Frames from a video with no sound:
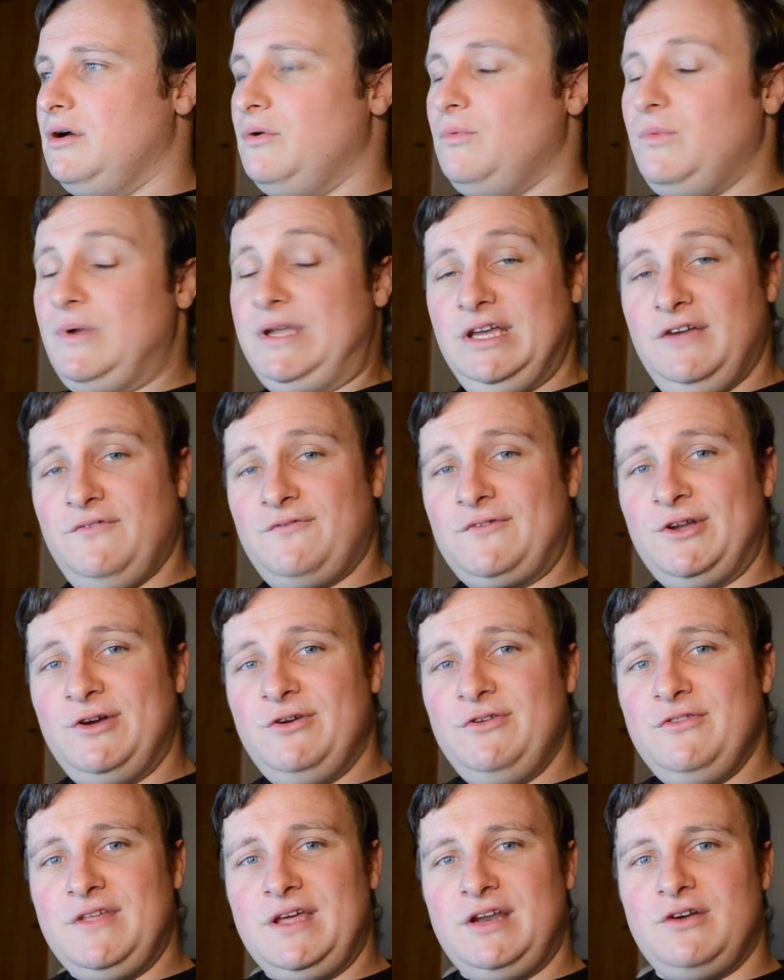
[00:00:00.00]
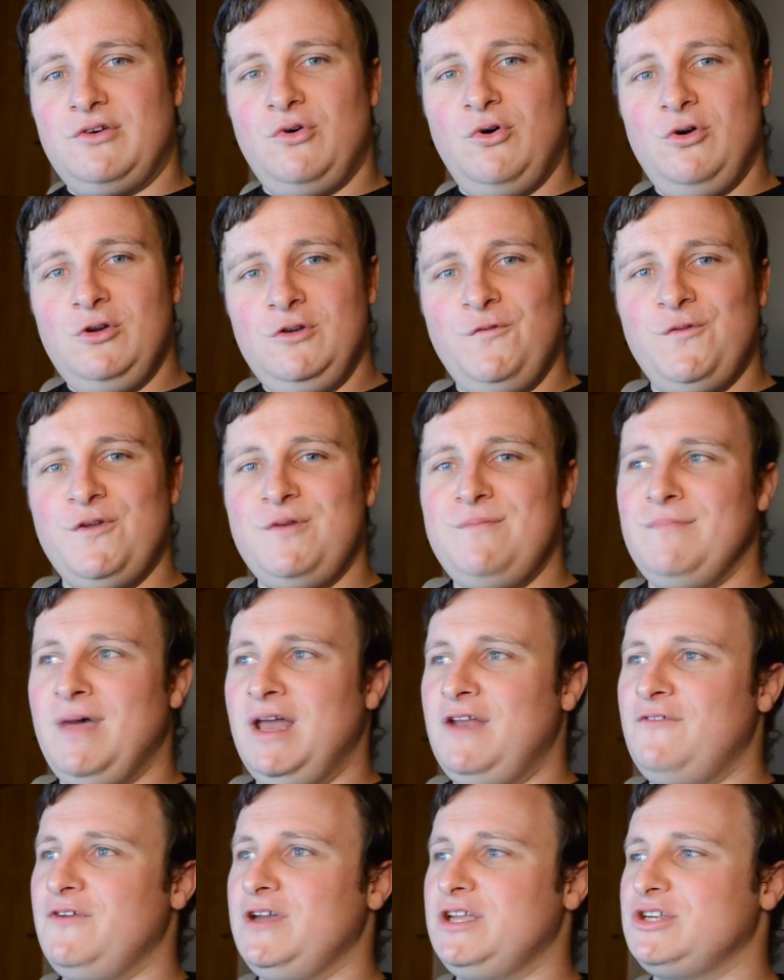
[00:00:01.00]
We have learned that all of the
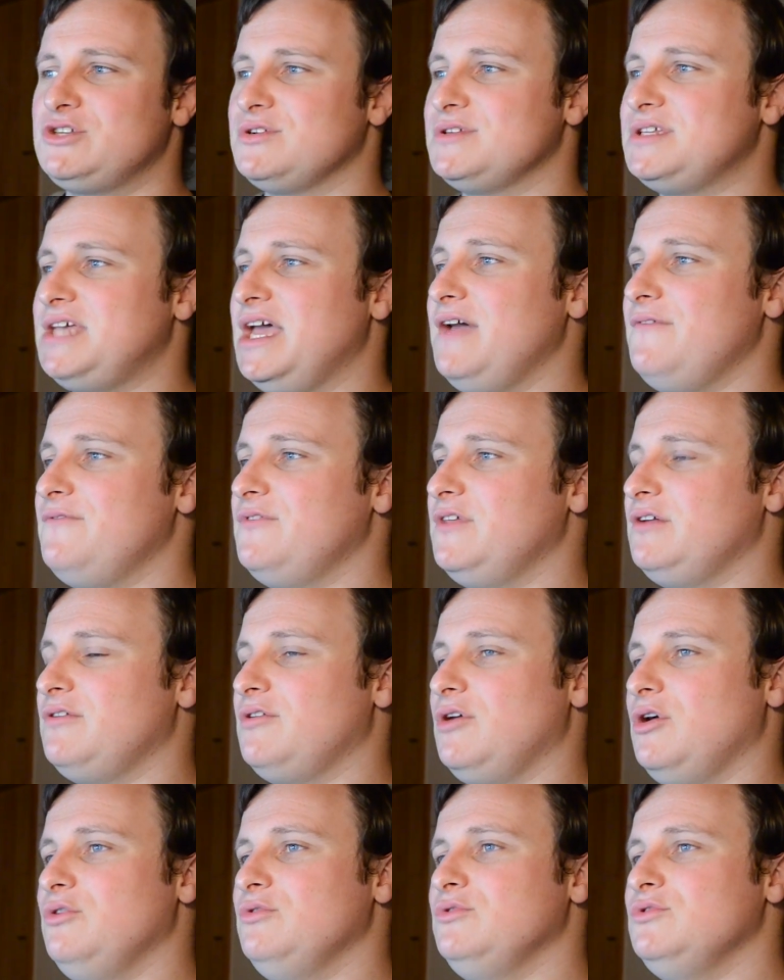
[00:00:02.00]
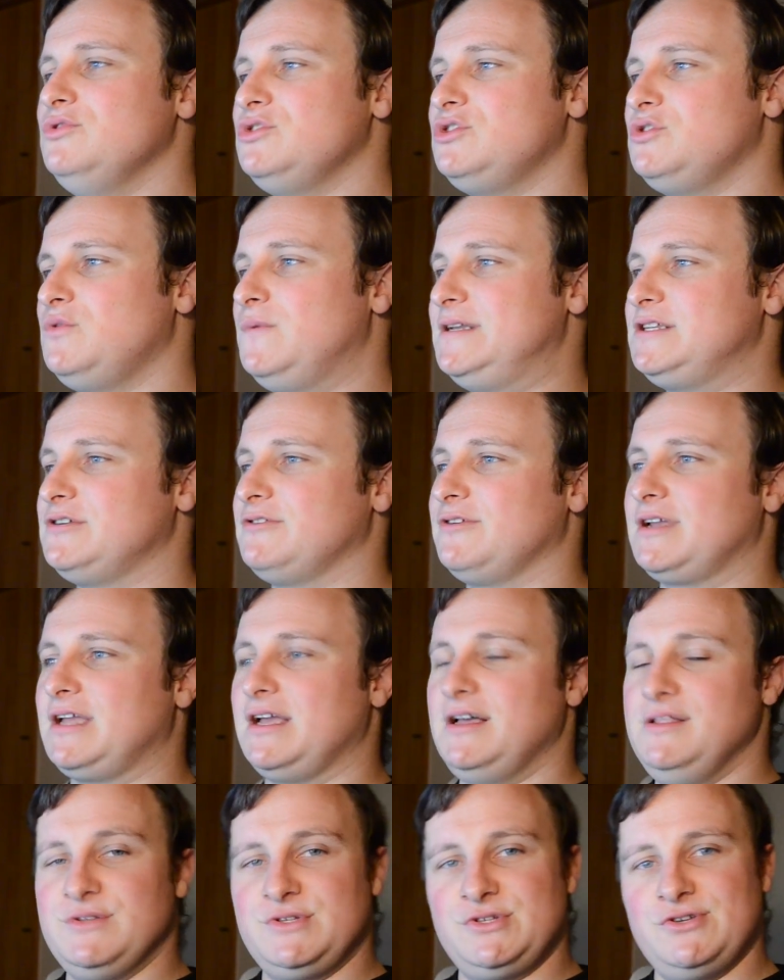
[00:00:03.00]
manufacturers have their own Twitter
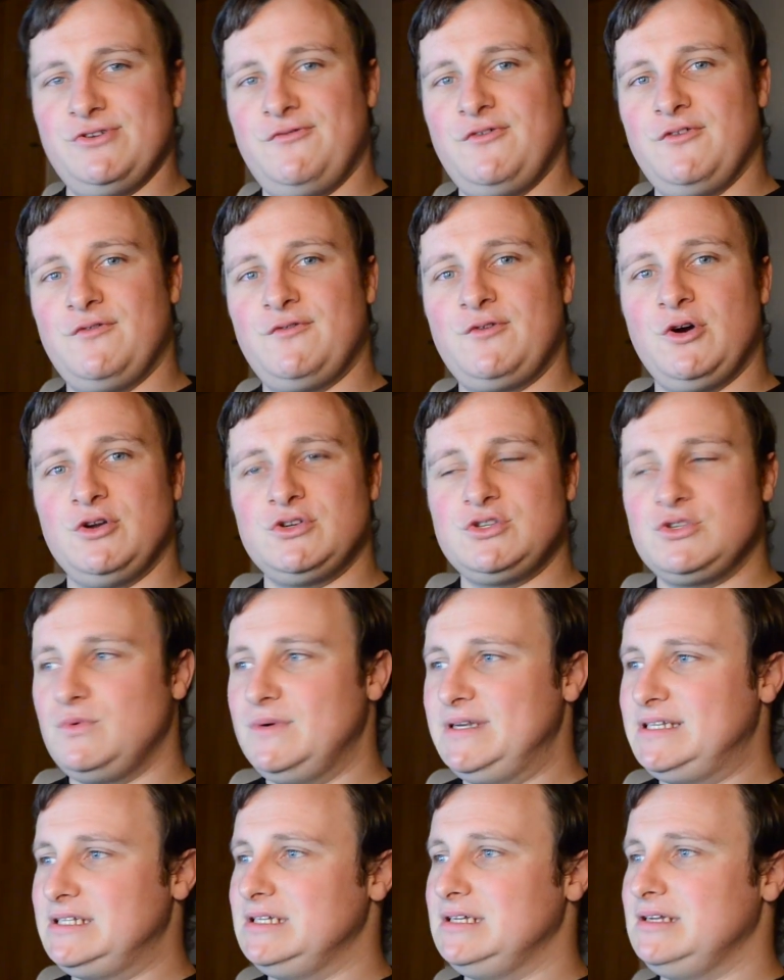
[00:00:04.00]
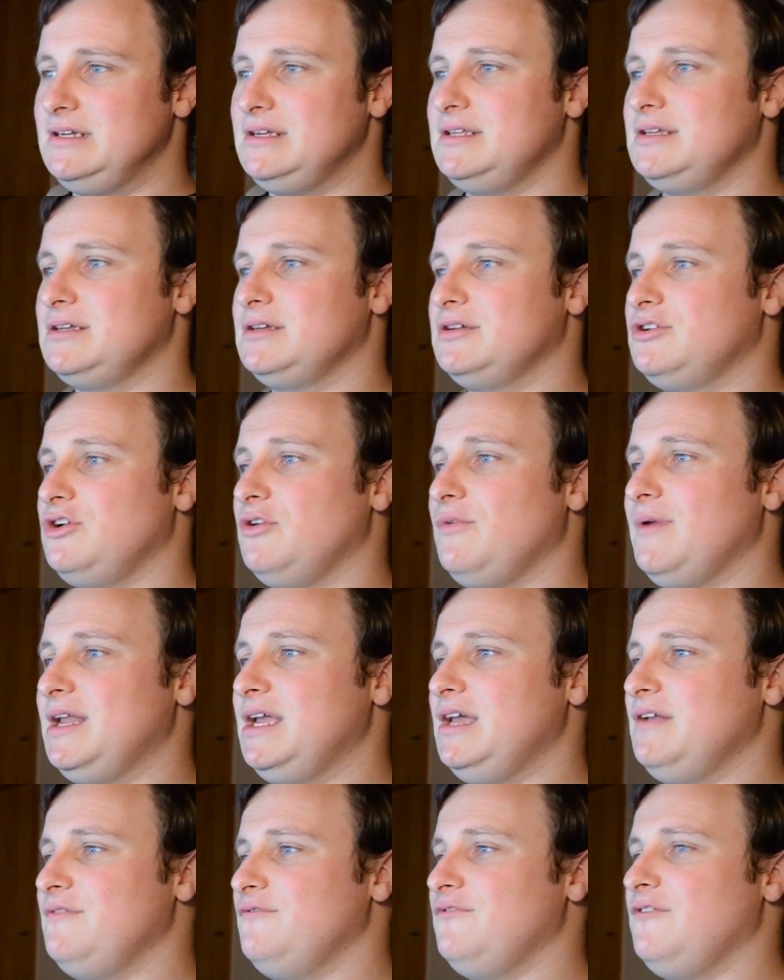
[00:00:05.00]
accounts, so if you've got Twitter, go right
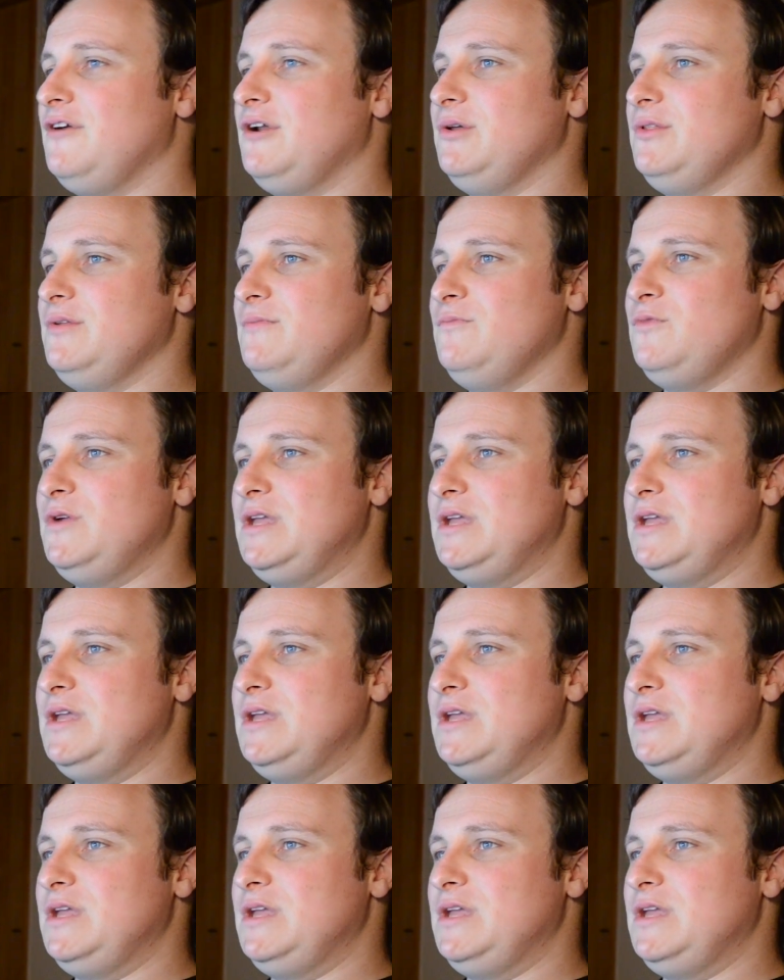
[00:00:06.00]
ahead and follow them.